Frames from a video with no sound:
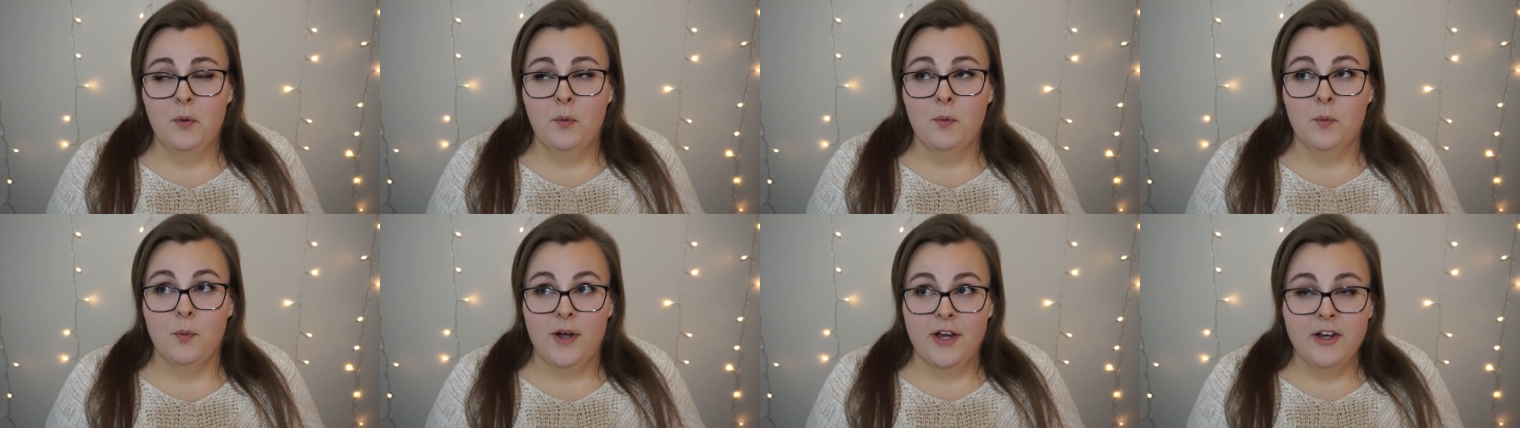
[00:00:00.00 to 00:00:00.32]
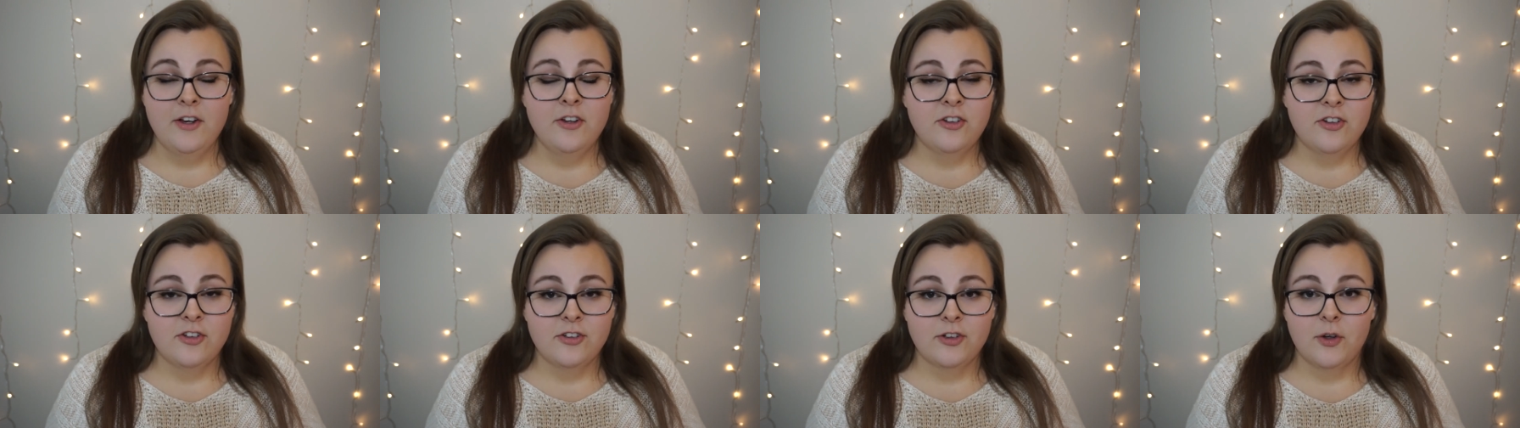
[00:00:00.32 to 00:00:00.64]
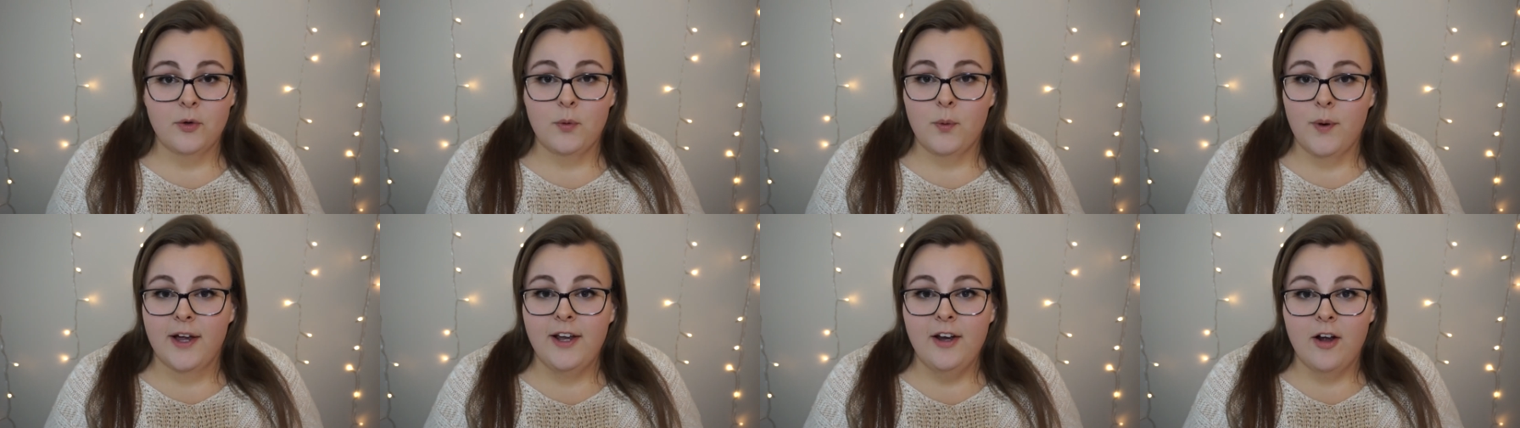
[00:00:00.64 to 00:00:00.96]
wish
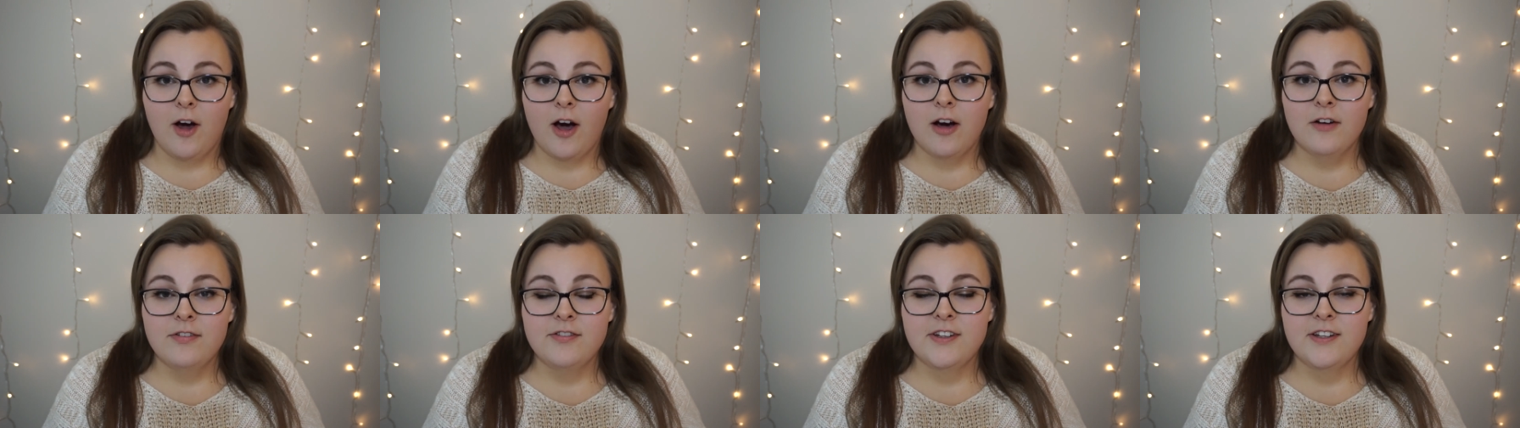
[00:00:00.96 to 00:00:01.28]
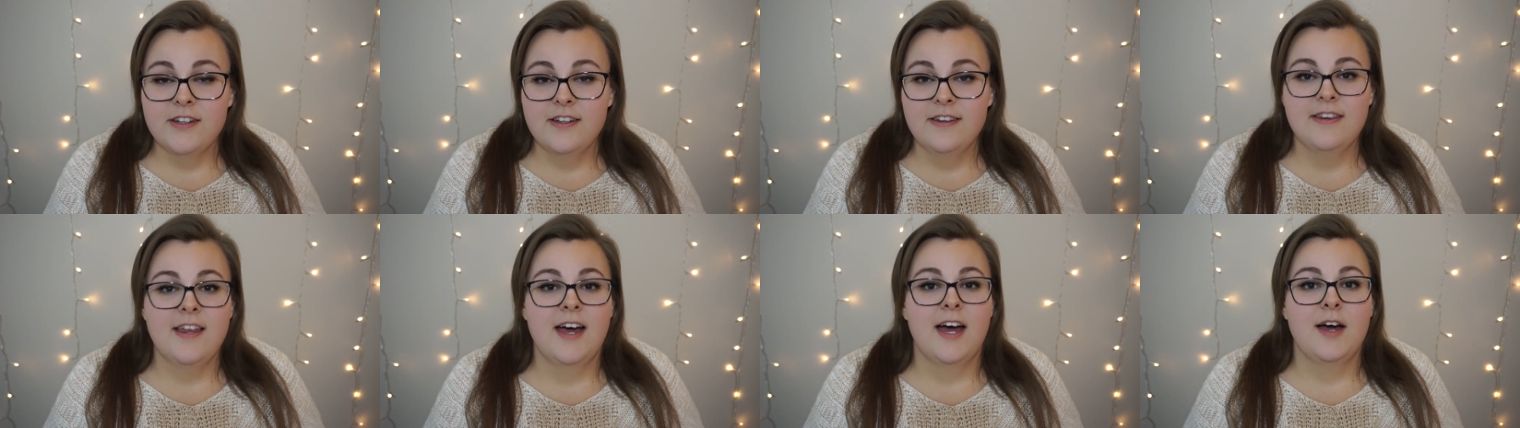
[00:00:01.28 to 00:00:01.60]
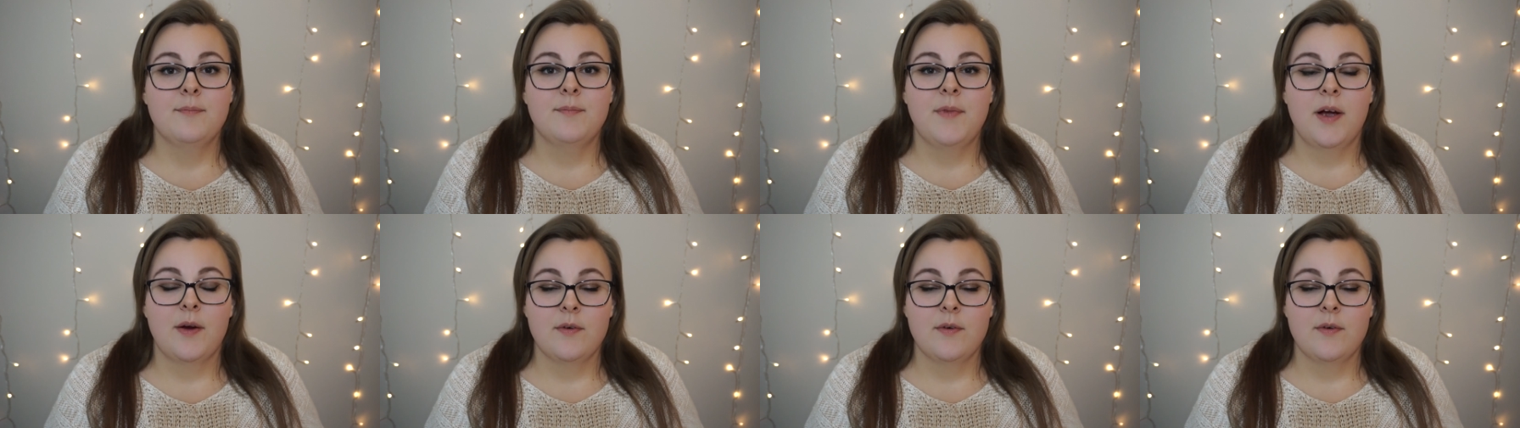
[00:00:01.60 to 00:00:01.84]
quite often that my